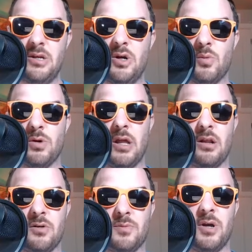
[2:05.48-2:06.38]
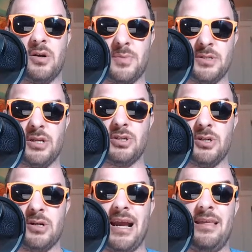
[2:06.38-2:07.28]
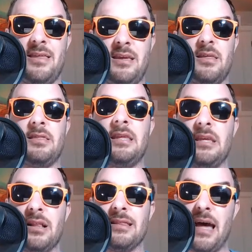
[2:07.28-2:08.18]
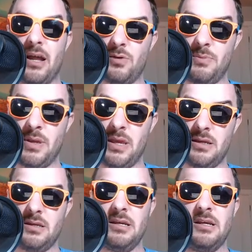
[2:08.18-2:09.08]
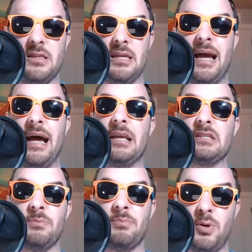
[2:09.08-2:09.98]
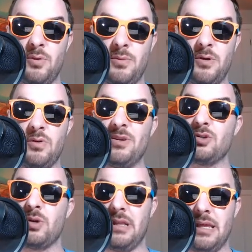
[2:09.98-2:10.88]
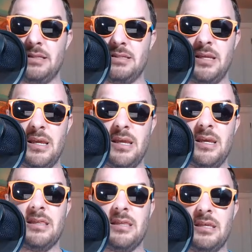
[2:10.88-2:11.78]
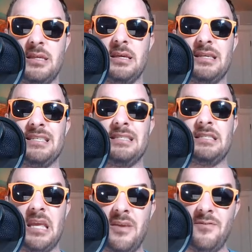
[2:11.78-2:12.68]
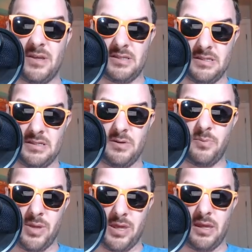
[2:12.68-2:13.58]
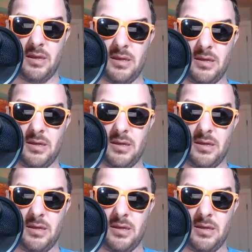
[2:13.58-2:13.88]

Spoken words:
we're not 100% sure. I think that the lottery pick, the highest boom, would be Trey Lance. The safest pick,